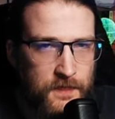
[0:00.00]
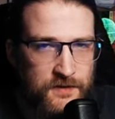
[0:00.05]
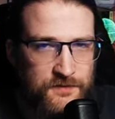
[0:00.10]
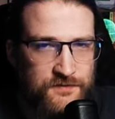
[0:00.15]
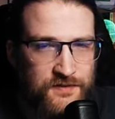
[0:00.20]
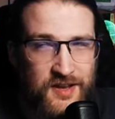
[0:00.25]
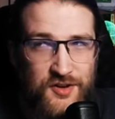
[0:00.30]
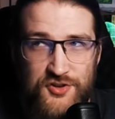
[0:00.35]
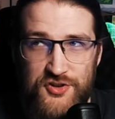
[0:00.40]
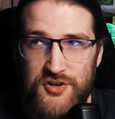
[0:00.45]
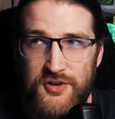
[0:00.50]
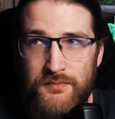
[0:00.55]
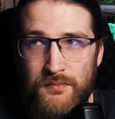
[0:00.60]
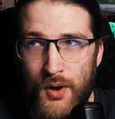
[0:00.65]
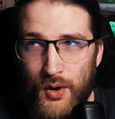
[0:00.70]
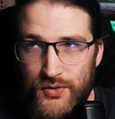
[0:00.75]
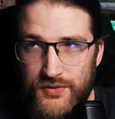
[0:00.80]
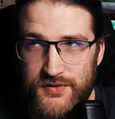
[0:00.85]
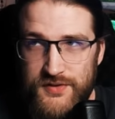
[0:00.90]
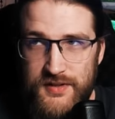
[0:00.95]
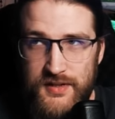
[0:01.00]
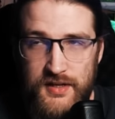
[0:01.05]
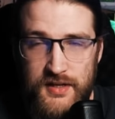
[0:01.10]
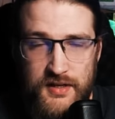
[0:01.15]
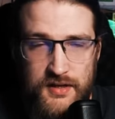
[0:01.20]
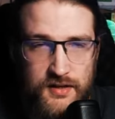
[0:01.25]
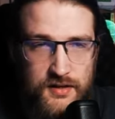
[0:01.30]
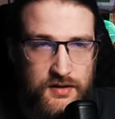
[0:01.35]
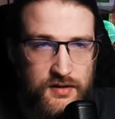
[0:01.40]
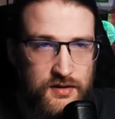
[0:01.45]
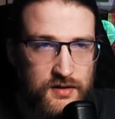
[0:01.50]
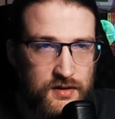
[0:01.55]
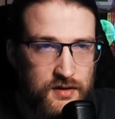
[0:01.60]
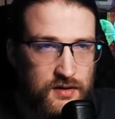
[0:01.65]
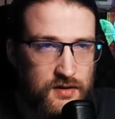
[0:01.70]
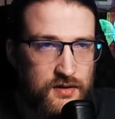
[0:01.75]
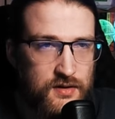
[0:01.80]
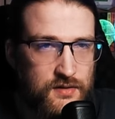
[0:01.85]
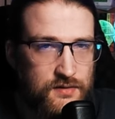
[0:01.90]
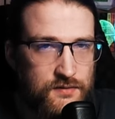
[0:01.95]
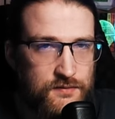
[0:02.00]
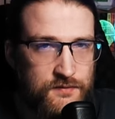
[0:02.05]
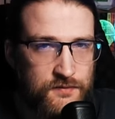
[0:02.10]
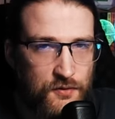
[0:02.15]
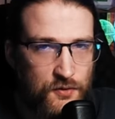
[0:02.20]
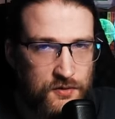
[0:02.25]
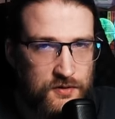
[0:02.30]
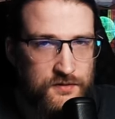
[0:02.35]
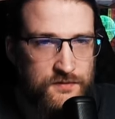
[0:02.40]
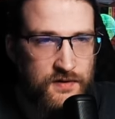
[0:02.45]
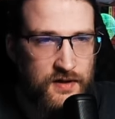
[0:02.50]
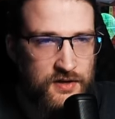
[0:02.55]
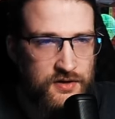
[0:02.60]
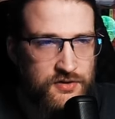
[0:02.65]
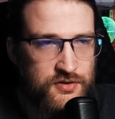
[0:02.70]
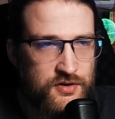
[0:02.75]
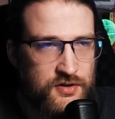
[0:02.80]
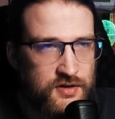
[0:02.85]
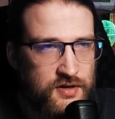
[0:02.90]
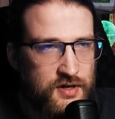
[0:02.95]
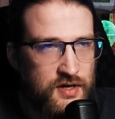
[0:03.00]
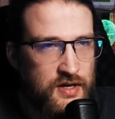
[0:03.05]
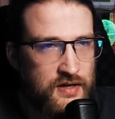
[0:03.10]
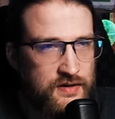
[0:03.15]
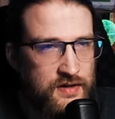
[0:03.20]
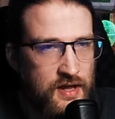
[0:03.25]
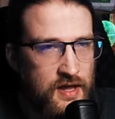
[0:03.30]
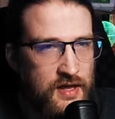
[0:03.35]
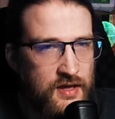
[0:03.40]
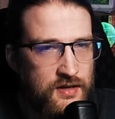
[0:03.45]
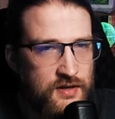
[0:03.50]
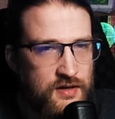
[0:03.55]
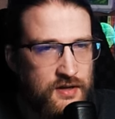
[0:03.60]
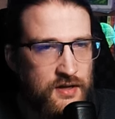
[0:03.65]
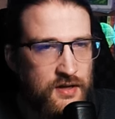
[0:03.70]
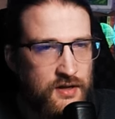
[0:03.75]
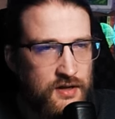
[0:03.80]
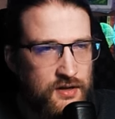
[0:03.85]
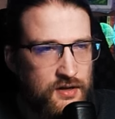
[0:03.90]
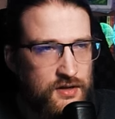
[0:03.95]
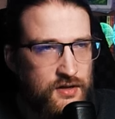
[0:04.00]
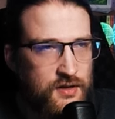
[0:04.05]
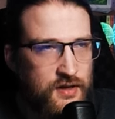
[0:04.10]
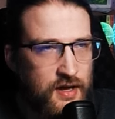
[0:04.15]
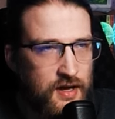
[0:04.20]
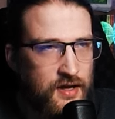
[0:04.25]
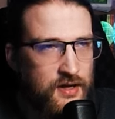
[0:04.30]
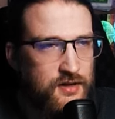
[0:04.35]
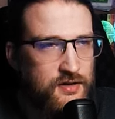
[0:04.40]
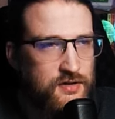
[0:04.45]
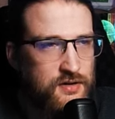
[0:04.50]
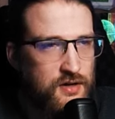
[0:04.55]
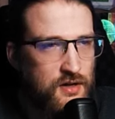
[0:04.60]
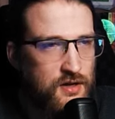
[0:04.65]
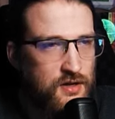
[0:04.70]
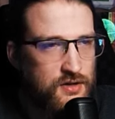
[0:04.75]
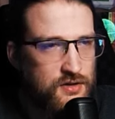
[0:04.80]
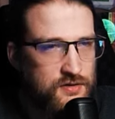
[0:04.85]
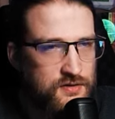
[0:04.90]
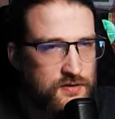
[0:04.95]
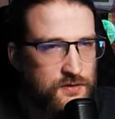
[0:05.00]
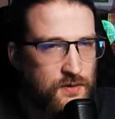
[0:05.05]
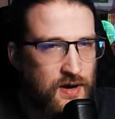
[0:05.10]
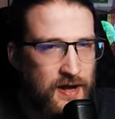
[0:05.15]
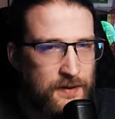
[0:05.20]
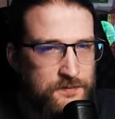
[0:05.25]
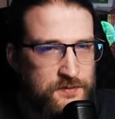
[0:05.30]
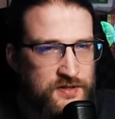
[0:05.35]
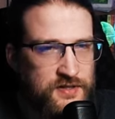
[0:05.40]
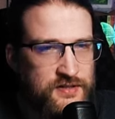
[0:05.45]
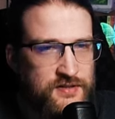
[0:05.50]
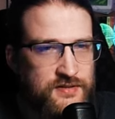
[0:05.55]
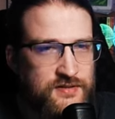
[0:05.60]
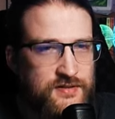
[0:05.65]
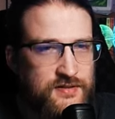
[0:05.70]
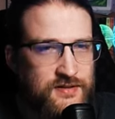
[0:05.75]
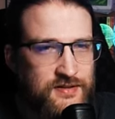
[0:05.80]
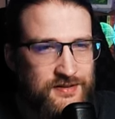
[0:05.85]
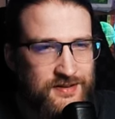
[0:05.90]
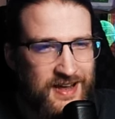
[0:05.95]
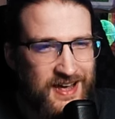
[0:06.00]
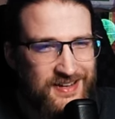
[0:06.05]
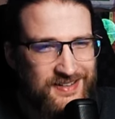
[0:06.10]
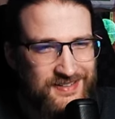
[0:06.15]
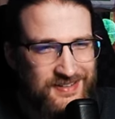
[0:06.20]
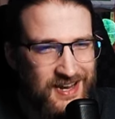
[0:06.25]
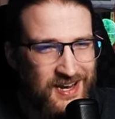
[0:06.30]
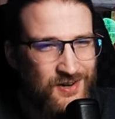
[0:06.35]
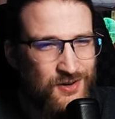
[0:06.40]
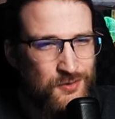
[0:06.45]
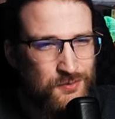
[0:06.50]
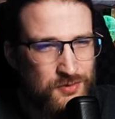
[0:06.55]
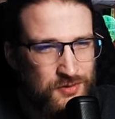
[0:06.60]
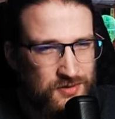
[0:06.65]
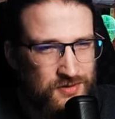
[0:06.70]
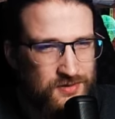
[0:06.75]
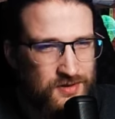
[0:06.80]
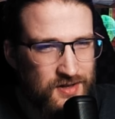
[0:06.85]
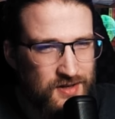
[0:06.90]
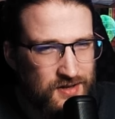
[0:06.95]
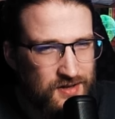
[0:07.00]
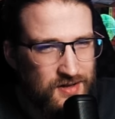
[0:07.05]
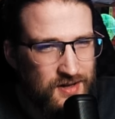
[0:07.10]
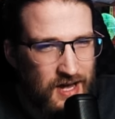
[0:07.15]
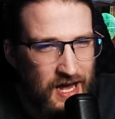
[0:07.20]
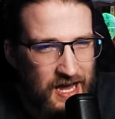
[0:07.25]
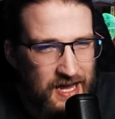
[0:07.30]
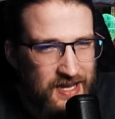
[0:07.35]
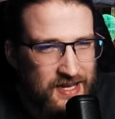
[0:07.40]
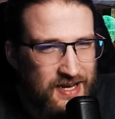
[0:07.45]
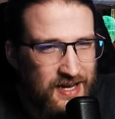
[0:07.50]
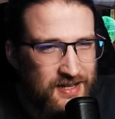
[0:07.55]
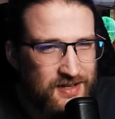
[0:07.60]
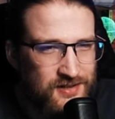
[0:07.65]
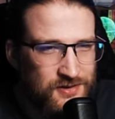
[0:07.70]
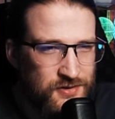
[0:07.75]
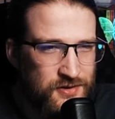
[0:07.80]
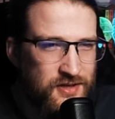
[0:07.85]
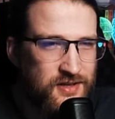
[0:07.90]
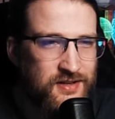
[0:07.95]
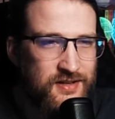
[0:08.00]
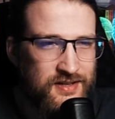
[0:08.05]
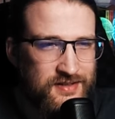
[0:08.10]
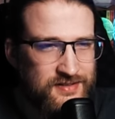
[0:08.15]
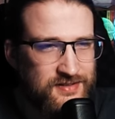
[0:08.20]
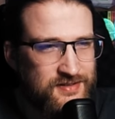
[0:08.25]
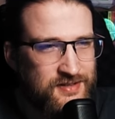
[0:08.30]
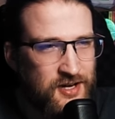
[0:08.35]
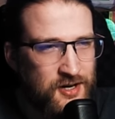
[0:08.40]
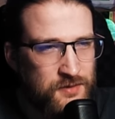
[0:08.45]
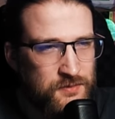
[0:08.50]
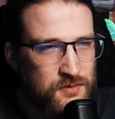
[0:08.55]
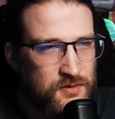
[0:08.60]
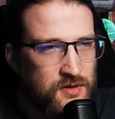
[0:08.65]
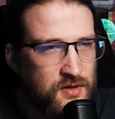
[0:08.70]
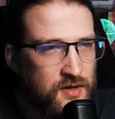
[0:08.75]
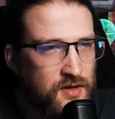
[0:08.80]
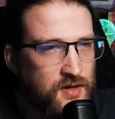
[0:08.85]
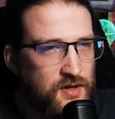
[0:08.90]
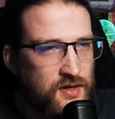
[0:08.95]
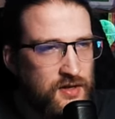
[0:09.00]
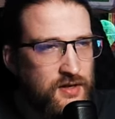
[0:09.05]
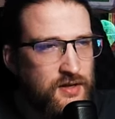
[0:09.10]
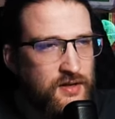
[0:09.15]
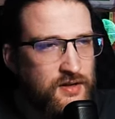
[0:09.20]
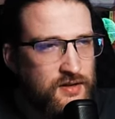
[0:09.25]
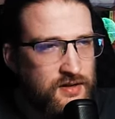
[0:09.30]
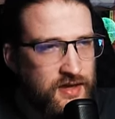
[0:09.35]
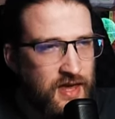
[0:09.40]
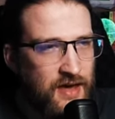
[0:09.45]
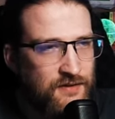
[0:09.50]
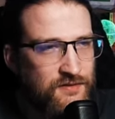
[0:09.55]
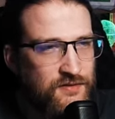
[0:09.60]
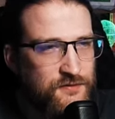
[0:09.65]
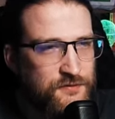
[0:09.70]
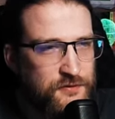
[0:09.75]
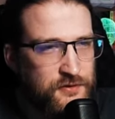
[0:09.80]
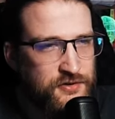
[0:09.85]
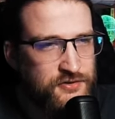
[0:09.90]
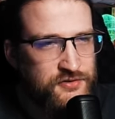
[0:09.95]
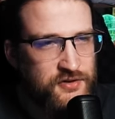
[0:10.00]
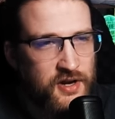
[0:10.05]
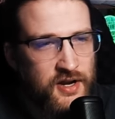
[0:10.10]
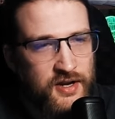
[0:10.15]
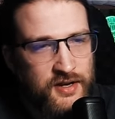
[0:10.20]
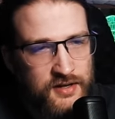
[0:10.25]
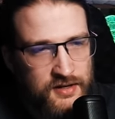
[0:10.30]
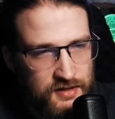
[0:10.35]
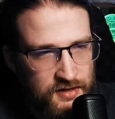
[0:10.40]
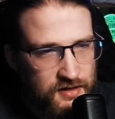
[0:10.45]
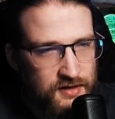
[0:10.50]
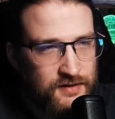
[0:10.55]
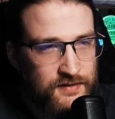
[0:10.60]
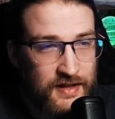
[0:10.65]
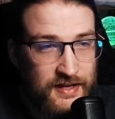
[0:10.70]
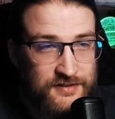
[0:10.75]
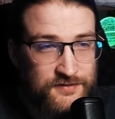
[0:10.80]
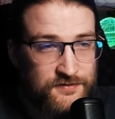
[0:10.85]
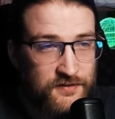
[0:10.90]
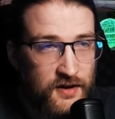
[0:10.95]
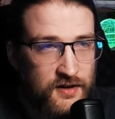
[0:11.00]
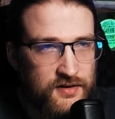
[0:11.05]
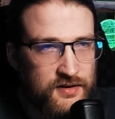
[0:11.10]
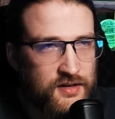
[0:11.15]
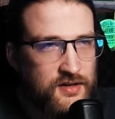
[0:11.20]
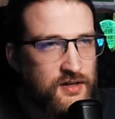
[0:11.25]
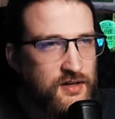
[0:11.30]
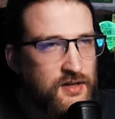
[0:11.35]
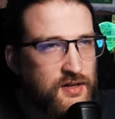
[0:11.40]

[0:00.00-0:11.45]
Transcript: adventure mostly, for adventure, and then you got two options. They're not terrible. Ike Hallelujah isn't terrible. Kevin Freeze Ray, that's fun.